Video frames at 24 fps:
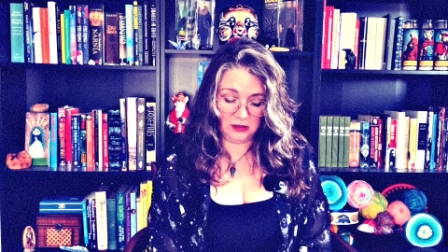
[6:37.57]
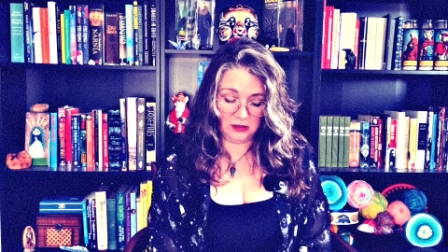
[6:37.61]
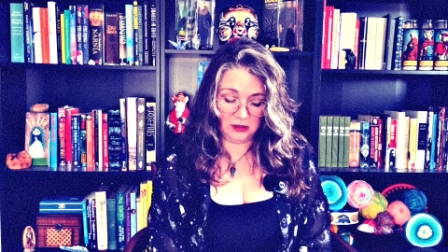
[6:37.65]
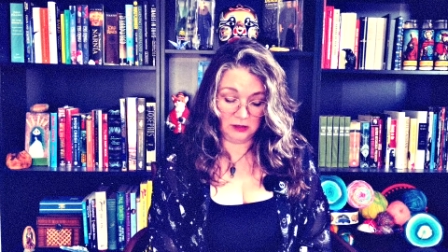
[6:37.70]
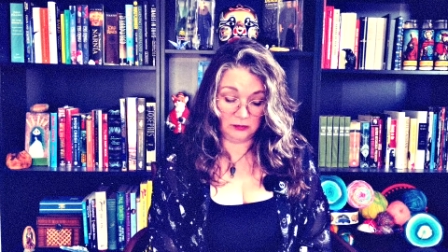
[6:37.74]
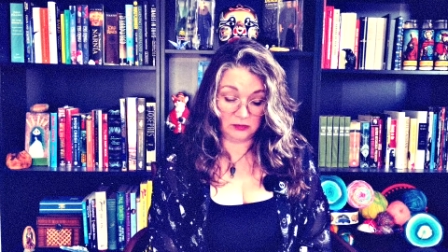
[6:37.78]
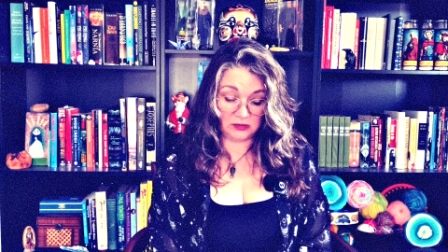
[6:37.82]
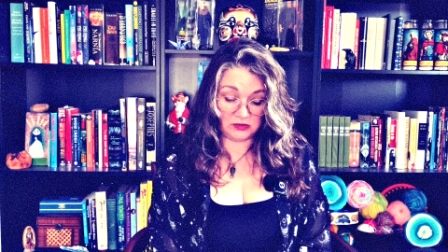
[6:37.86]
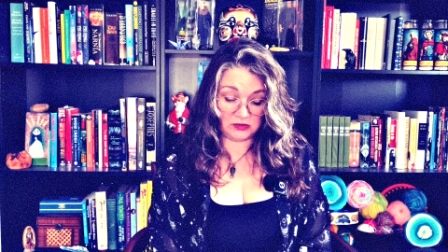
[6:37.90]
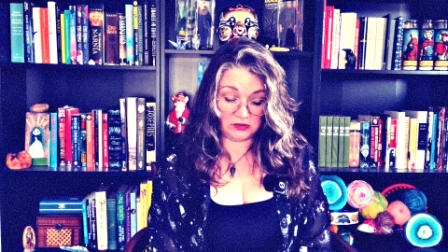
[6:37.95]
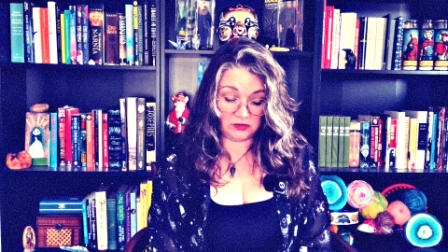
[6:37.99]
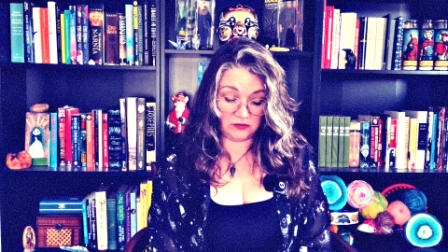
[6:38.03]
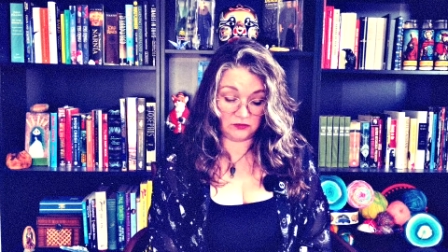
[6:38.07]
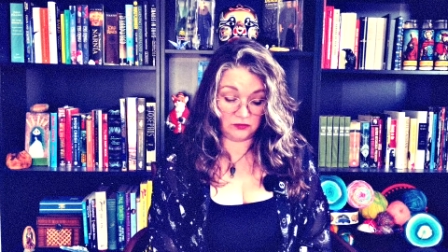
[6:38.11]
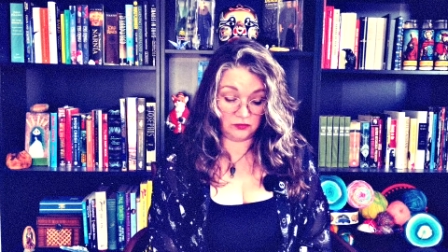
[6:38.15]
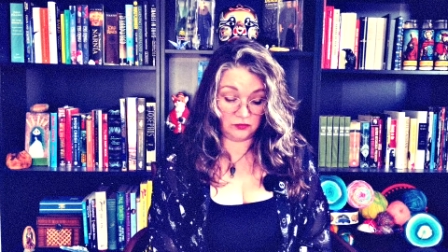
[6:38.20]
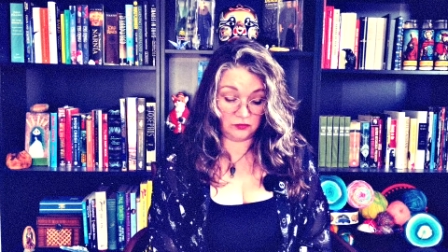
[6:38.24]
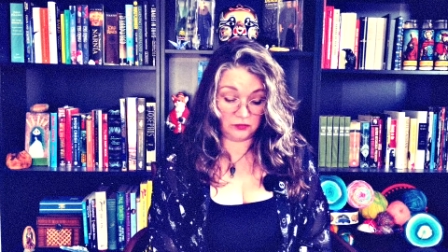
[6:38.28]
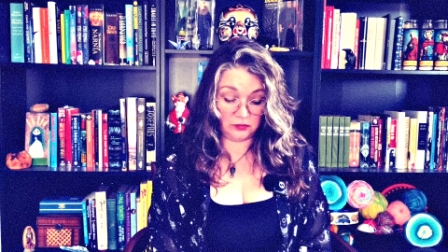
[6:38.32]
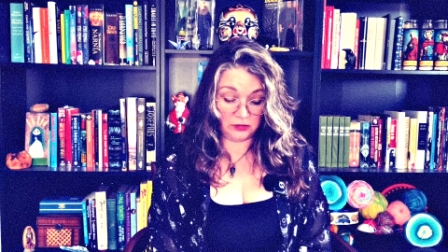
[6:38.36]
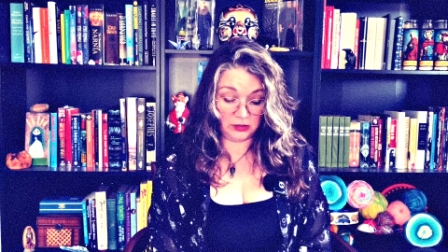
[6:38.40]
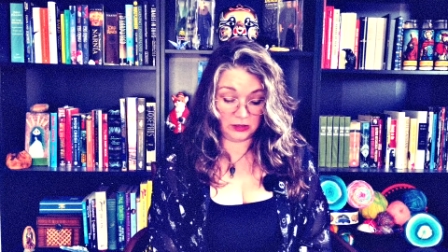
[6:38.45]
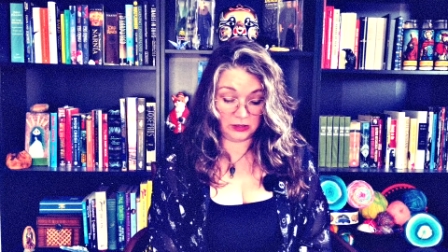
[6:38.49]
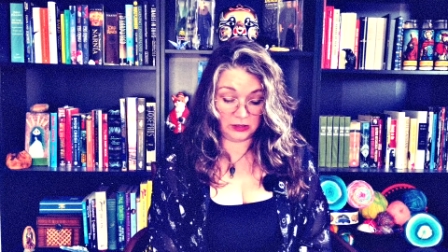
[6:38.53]
I must have
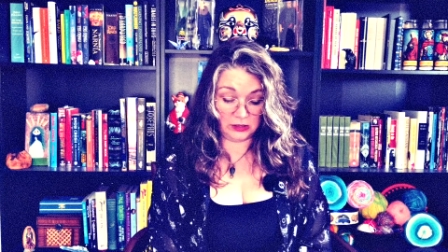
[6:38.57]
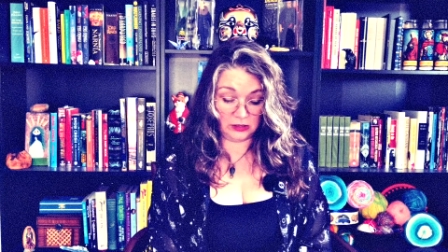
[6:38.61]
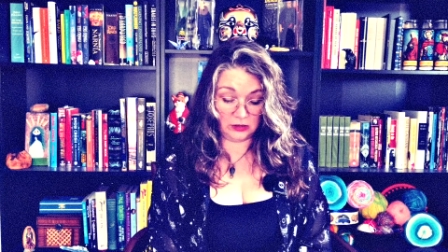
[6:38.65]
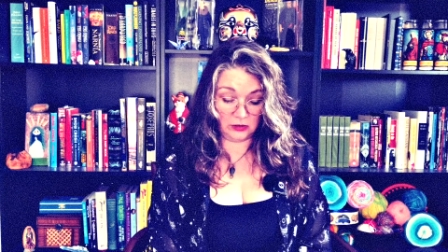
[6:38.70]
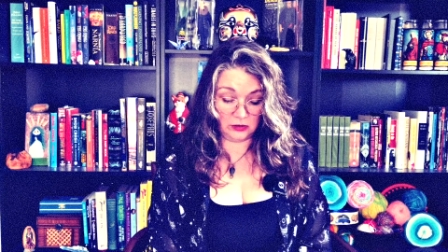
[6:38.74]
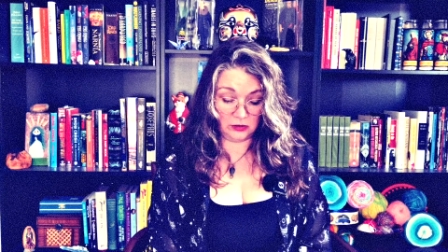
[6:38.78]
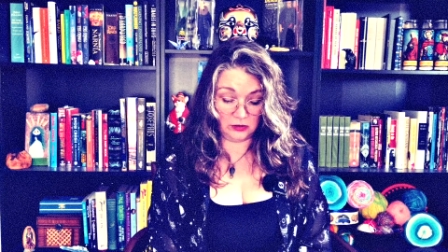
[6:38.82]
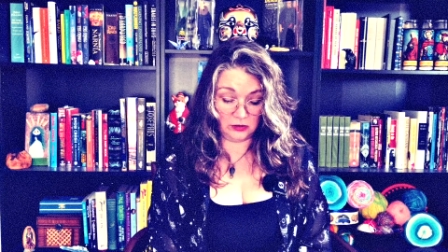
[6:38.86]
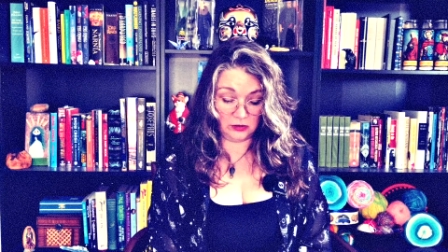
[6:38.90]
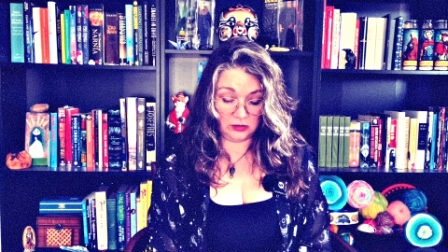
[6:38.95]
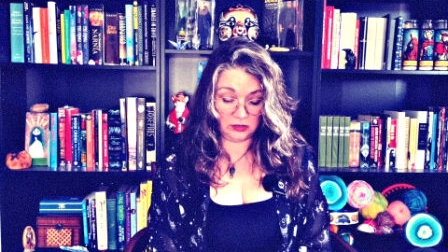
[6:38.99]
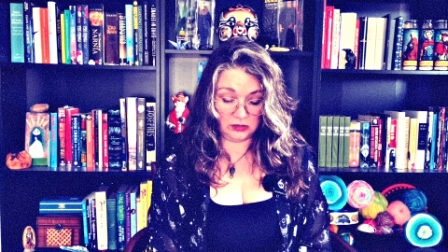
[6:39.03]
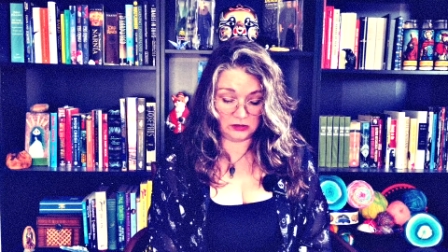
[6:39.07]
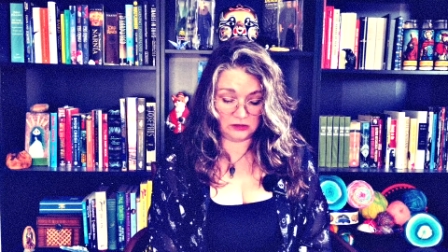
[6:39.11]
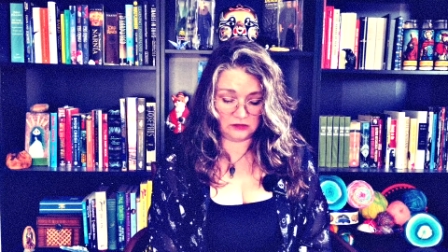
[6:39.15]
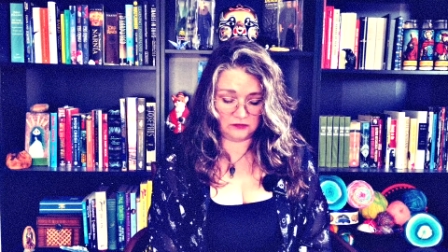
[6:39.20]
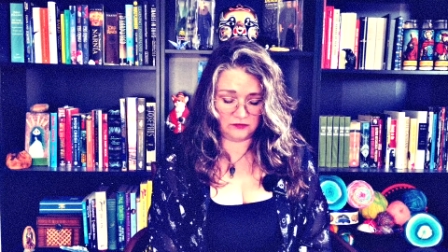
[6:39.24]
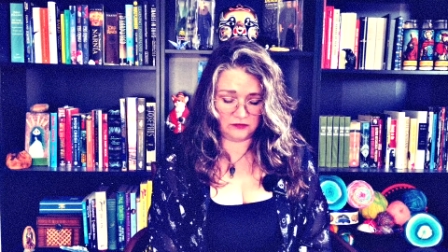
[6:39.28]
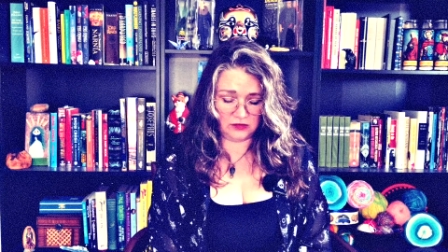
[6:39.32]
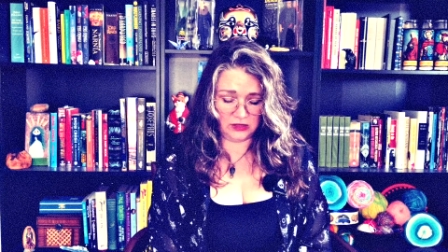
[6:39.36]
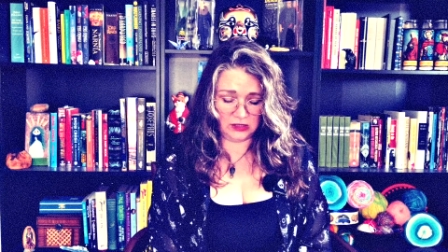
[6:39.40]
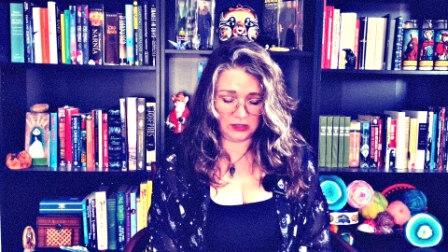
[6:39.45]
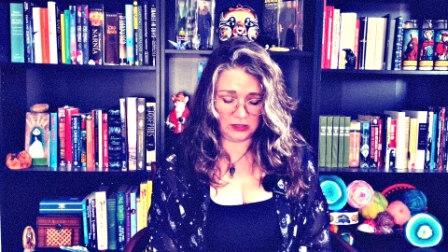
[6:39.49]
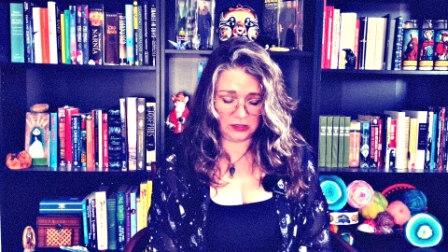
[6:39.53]
really hurt his
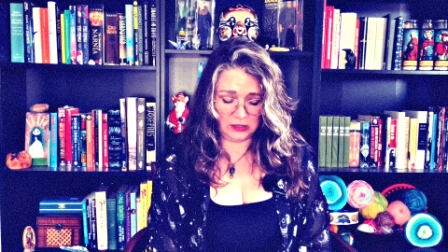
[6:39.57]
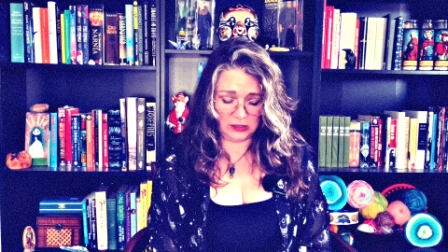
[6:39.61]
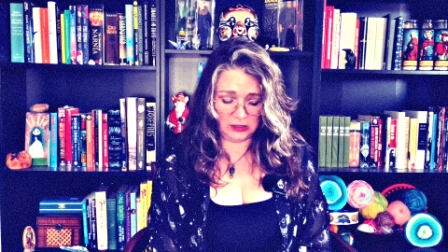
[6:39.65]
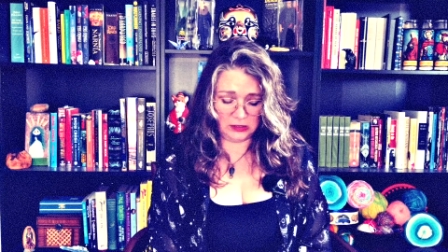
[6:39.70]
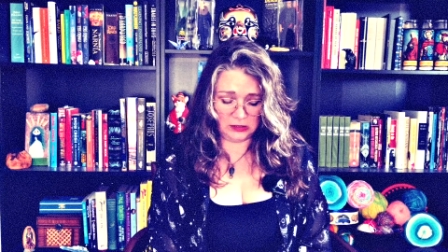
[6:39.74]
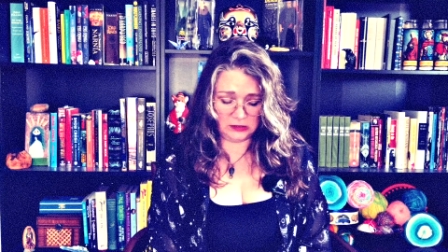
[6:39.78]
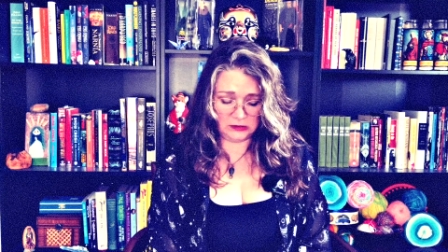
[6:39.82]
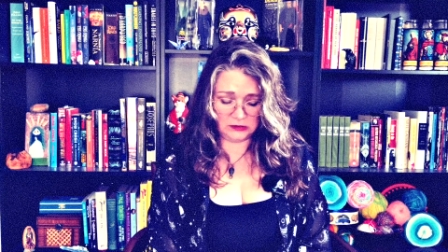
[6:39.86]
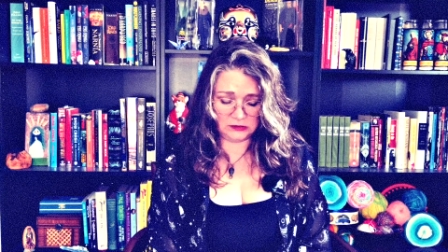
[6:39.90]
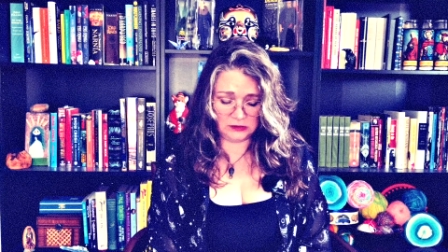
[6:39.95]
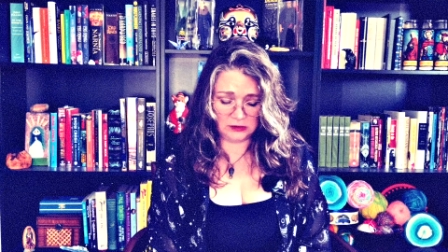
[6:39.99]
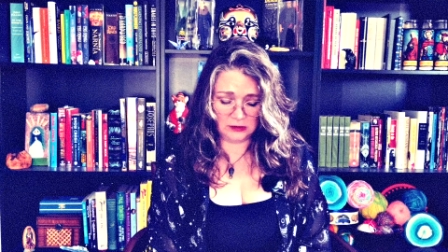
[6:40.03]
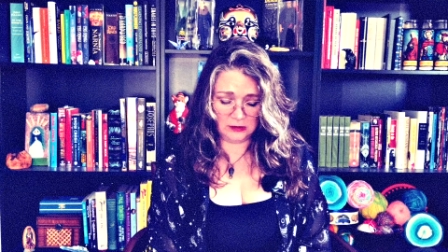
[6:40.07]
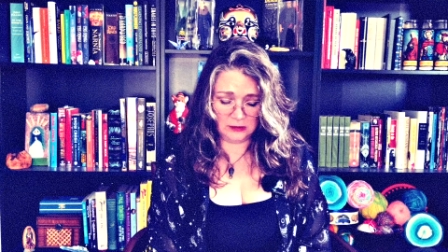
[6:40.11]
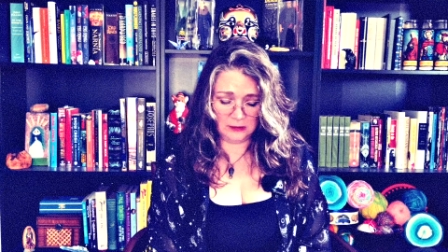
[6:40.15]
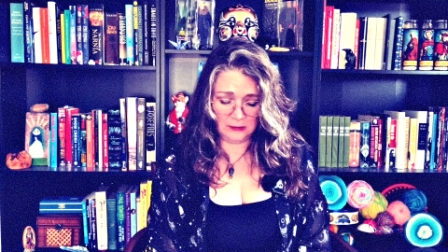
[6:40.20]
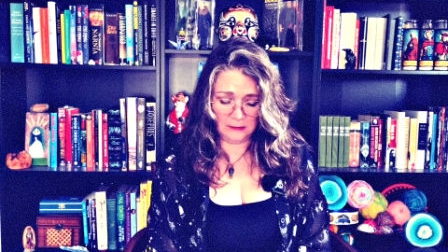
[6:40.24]
feelings.